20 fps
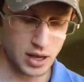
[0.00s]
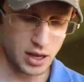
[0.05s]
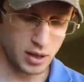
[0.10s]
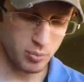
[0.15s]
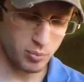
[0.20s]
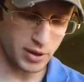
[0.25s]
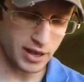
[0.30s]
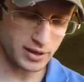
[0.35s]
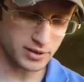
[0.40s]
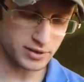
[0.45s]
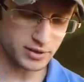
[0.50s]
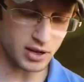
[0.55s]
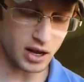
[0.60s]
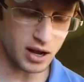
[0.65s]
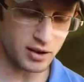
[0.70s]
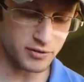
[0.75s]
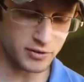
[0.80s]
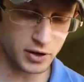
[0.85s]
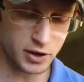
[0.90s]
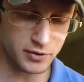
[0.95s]
based
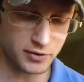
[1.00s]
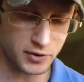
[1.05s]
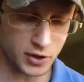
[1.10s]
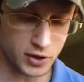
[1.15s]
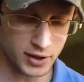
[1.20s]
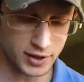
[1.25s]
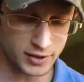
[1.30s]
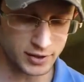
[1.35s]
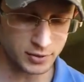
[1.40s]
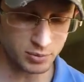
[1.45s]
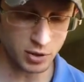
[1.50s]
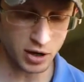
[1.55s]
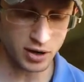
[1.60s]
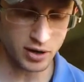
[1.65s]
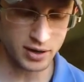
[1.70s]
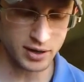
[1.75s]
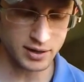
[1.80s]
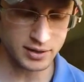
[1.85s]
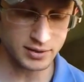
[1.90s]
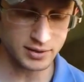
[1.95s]
off of her
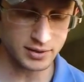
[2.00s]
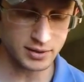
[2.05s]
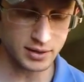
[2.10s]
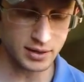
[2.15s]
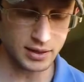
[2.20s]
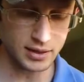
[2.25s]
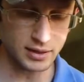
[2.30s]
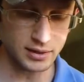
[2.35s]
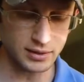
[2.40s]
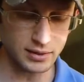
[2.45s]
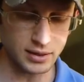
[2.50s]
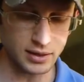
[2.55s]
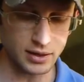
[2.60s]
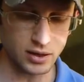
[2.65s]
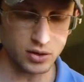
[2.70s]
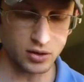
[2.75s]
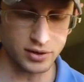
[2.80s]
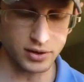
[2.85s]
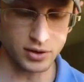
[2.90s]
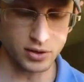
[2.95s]
experiences in
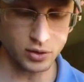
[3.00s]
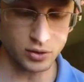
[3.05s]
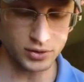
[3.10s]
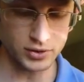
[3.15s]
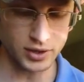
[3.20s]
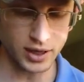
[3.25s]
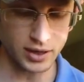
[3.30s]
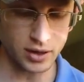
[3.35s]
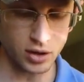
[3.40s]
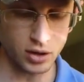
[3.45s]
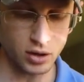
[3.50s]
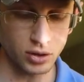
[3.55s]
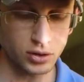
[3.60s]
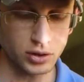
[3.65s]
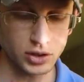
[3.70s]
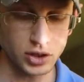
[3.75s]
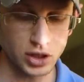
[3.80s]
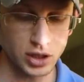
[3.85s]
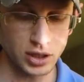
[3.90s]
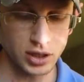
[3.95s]
clinical
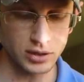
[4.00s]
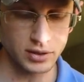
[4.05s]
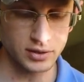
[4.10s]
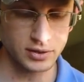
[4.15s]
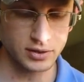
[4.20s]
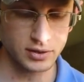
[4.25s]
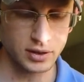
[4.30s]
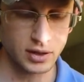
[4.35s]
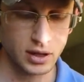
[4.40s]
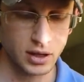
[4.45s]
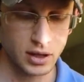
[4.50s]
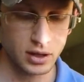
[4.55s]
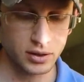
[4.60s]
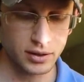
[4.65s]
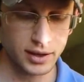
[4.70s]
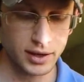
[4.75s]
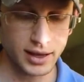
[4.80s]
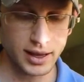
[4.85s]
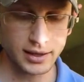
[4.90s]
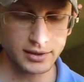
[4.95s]
psychology. This
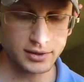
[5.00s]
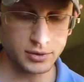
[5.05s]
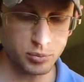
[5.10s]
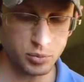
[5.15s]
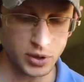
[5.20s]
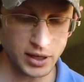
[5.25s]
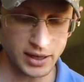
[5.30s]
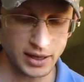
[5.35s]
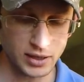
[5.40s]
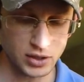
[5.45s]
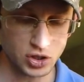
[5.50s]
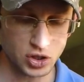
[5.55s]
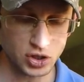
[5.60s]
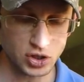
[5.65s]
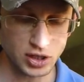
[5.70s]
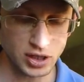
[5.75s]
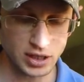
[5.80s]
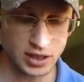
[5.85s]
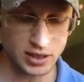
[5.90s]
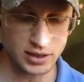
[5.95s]
lady has a
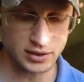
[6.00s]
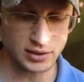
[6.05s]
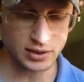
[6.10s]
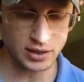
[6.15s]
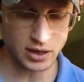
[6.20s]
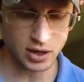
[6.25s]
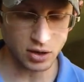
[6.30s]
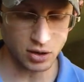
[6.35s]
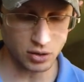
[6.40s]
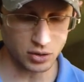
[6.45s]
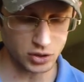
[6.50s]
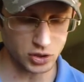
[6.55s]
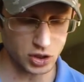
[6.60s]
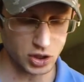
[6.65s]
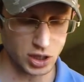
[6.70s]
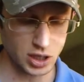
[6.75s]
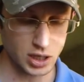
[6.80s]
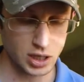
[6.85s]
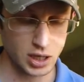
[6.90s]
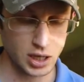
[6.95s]
PhD in
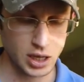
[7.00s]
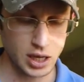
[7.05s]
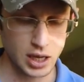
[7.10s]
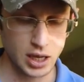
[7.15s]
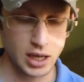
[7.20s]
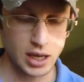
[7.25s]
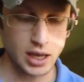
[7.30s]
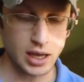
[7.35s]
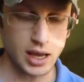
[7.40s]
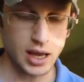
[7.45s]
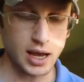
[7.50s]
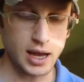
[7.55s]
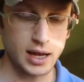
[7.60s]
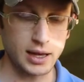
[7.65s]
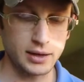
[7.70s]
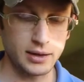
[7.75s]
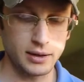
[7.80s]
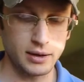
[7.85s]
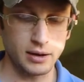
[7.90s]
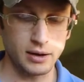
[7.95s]
psychology,
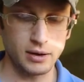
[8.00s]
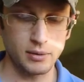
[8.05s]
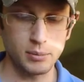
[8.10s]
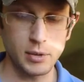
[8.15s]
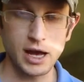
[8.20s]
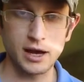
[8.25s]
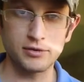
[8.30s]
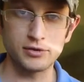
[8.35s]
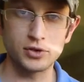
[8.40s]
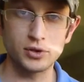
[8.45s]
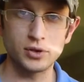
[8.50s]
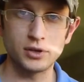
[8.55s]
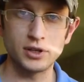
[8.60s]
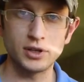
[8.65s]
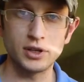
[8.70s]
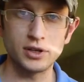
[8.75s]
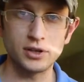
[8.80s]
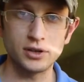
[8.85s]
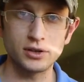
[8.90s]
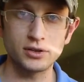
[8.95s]
and after
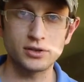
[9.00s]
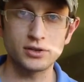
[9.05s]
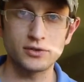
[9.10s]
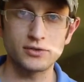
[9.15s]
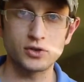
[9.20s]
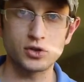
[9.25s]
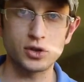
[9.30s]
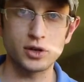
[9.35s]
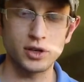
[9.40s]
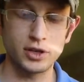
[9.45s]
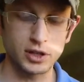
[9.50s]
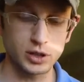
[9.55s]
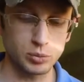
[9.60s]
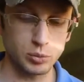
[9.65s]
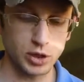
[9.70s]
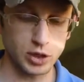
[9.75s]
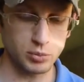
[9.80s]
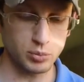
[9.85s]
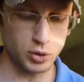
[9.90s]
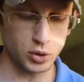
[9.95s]
years of treating
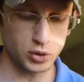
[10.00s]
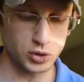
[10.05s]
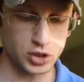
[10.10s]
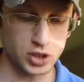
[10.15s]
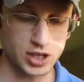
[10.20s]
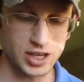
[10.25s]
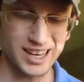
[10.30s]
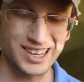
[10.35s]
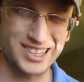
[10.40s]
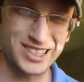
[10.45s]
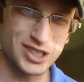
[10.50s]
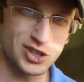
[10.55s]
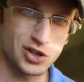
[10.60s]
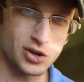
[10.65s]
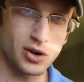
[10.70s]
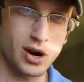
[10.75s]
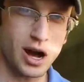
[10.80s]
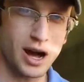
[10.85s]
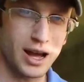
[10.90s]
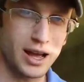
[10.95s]
people, she kind of
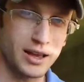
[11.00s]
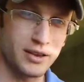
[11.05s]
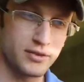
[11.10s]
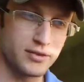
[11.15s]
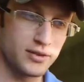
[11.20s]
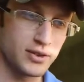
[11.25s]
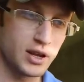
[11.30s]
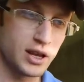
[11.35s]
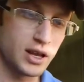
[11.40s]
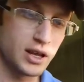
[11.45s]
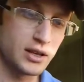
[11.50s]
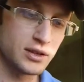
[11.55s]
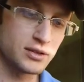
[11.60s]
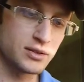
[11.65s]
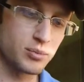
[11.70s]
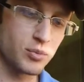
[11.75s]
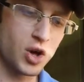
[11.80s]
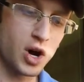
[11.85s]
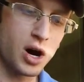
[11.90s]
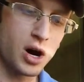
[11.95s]
derived
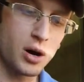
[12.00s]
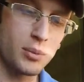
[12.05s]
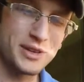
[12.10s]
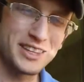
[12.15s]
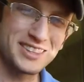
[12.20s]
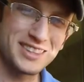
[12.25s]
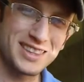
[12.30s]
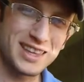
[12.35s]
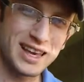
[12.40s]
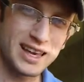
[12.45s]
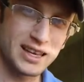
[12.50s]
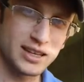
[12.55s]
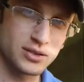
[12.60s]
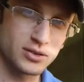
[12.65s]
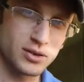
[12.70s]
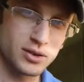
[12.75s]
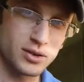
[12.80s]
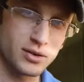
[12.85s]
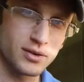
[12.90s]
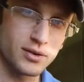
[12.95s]
some common
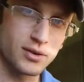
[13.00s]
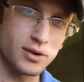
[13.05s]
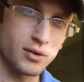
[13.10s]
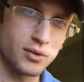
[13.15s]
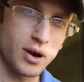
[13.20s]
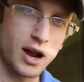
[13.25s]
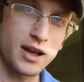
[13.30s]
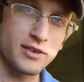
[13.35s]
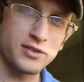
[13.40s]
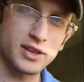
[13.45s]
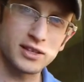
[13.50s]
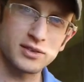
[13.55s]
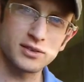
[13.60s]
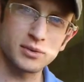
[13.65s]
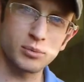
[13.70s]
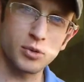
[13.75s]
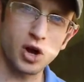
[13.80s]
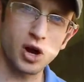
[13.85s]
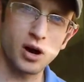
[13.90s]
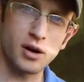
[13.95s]
things or arrived at
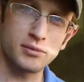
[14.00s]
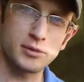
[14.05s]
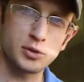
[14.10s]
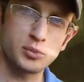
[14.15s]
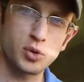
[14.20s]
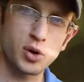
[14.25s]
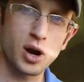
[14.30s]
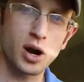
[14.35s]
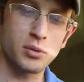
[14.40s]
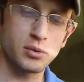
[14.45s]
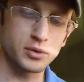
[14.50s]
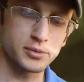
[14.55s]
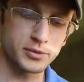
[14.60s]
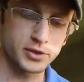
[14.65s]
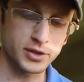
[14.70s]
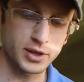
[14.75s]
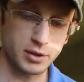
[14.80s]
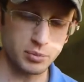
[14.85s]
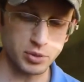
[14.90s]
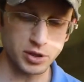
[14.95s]
some common
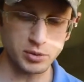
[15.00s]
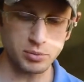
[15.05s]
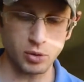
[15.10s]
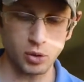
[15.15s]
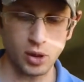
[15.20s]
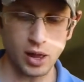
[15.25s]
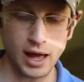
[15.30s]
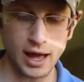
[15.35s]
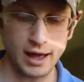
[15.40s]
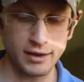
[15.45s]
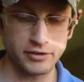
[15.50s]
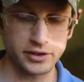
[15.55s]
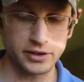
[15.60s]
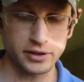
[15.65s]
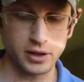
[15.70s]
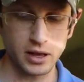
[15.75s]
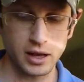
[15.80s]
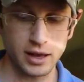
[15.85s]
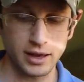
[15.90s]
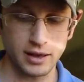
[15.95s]
problems that people have in
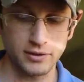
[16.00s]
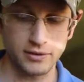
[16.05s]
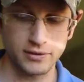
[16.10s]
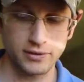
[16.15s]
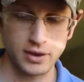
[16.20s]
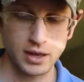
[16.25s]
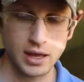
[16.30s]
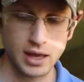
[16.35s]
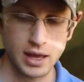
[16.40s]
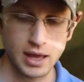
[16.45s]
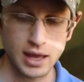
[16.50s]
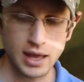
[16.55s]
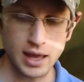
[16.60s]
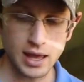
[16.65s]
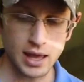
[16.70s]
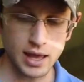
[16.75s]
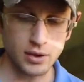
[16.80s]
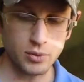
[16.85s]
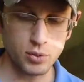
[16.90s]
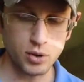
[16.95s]
life
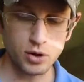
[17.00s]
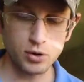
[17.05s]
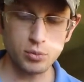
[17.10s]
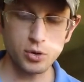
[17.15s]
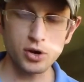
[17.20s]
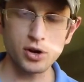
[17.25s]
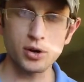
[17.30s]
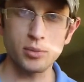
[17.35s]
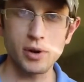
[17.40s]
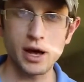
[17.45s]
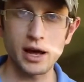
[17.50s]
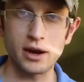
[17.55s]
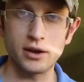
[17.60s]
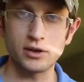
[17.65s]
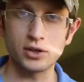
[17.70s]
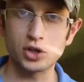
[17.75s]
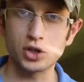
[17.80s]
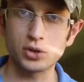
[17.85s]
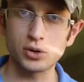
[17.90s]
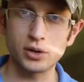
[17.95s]
and wrote a book about it,
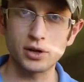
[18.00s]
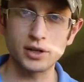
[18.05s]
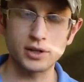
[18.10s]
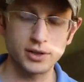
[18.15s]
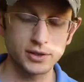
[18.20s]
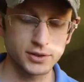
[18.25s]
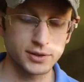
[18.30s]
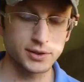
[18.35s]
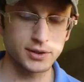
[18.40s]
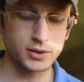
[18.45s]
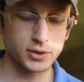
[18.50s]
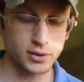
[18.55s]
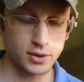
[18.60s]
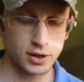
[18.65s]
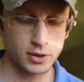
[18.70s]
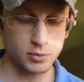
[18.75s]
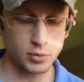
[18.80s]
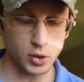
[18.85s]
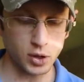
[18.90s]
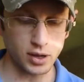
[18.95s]
a short, easy to
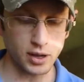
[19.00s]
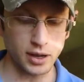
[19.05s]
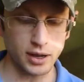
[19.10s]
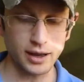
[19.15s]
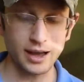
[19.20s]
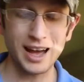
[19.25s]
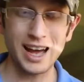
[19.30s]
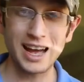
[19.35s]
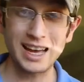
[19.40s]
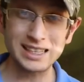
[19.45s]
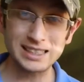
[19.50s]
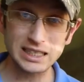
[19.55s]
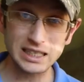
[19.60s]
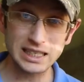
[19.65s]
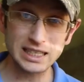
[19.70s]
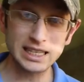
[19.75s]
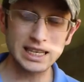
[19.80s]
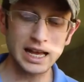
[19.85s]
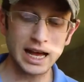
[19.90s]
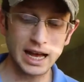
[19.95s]
read book. I
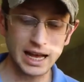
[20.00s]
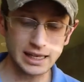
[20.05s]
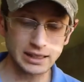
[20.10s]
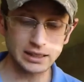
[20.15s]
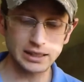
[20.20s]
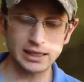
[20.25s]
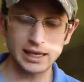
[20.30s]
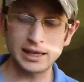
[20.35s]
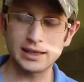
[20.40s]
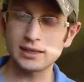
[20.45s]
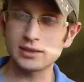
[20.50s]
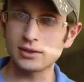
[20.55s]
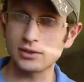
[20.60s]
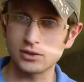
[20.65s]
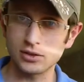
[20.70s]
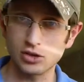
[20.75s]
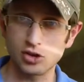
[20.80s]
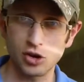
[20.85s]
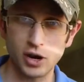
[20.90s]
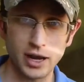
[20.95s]
highly, this
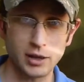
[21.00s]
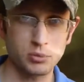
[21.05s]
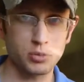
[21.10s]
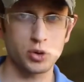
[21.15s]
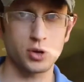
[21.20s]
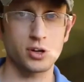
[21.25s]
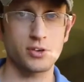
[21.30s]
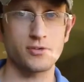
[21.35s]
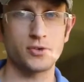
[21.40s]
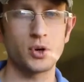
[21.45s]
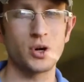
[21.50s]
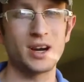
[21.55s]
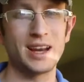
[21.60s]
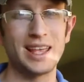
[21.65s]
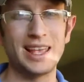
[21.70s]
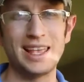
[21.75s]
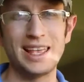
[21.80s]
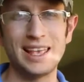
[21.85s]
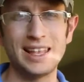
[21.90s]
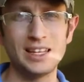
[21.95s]
is a great book for
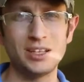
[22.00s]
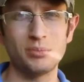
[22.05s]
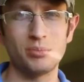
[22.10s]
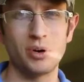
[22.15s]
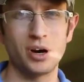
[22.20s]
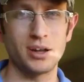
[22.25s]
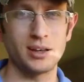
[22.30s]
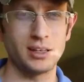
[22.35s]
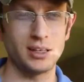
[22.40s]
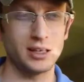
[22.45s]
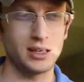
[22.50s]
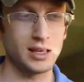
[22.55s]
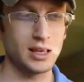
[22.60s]
anybody